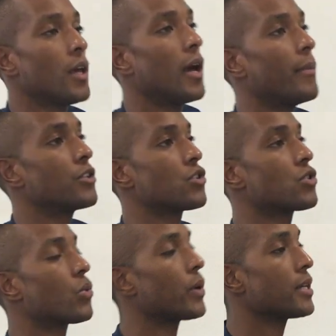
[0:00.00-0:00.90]
And we're just
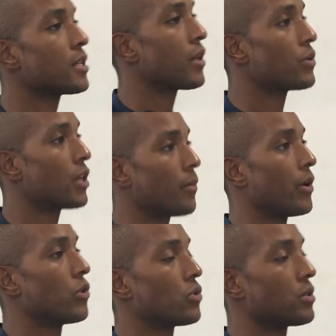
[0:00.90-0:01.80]
squeezing those
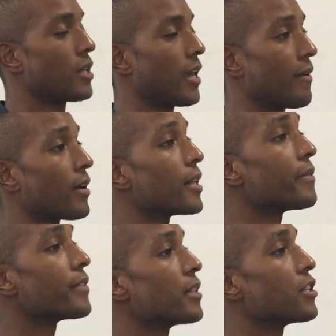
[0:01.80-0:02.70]
elbows together,
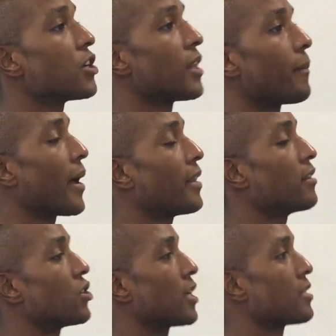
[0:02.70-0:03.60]
lifting the chin up and
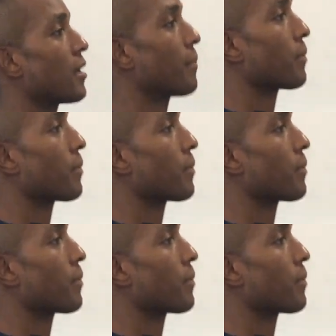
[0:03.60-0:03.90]
the chest up.